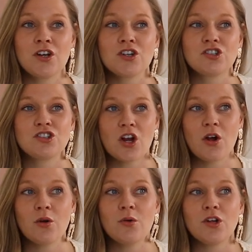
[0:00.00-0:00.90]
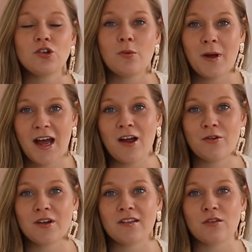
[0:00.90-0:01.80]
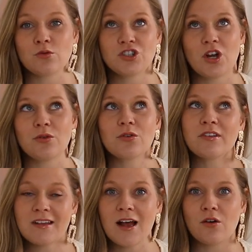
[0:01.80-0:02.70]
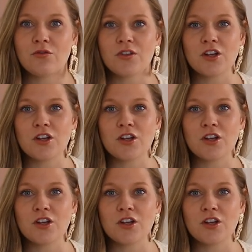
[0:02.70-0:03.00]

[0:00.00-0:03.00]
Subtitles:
show your parents or show yourself